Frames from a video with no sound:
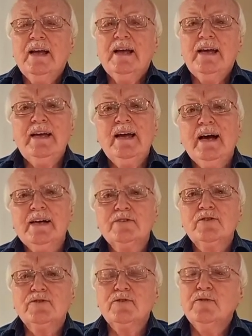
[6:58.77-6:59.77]
He had
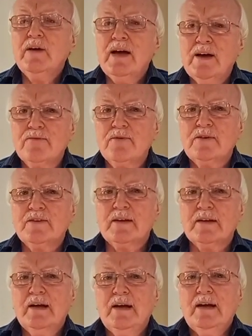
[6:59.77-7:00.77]
to do everything.
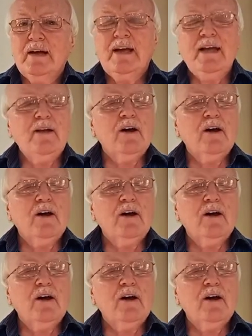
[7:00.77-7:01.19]
He